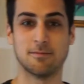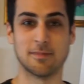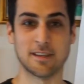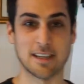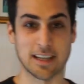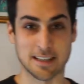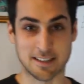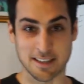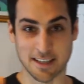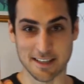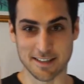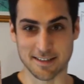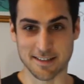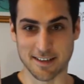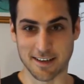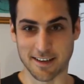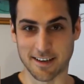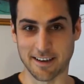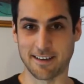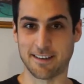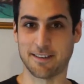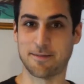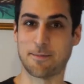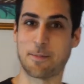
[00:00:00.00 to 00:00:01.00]
Let's get
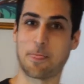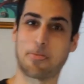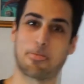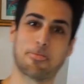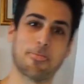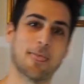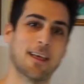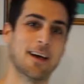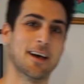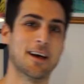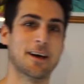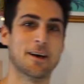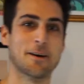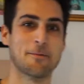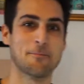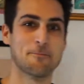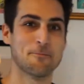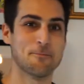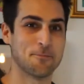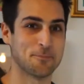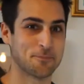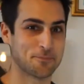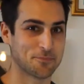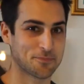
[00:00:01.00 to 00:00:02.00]
started.
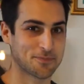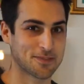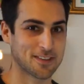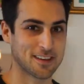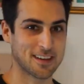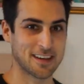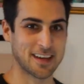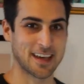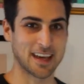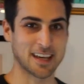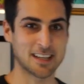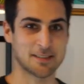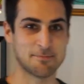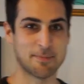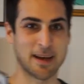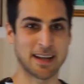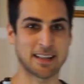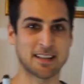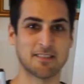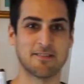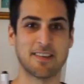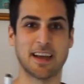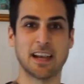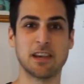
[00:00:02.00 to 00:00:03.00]

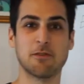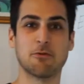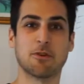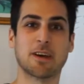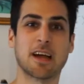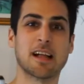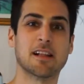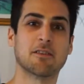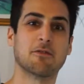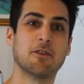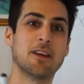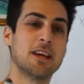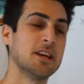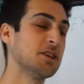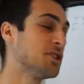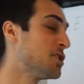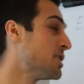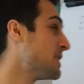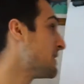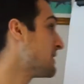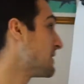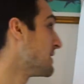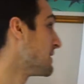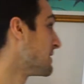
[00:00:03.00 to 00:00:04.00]
Expected value
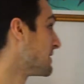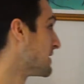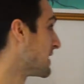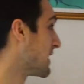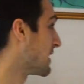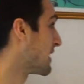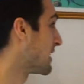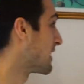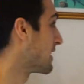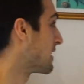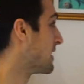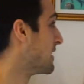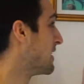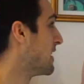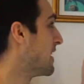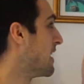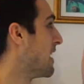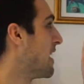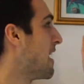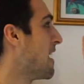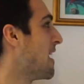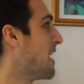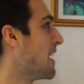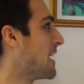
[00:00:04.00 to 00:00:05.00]
calculations is an
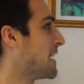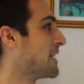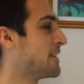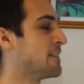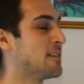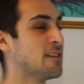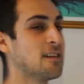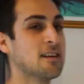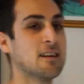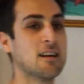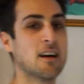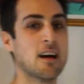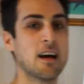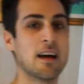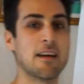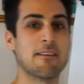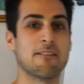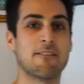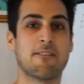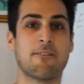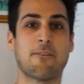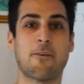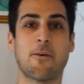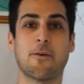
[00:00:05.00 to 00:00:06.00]
idea I
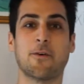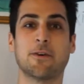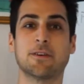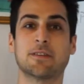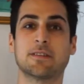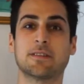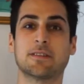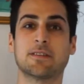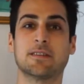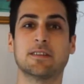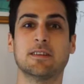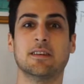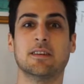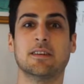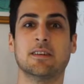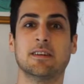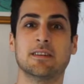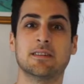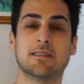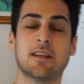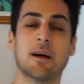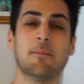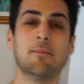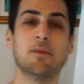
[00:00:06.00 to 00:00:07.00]
first
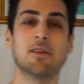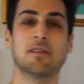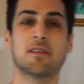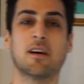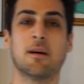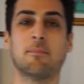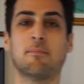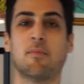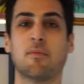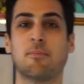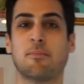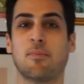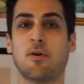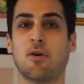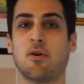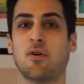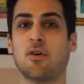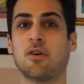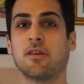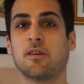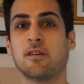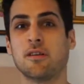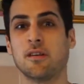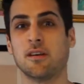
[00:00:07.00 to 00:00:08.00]
stumbled
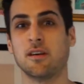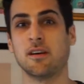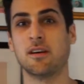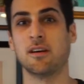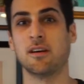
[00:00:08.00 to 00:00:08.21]
upon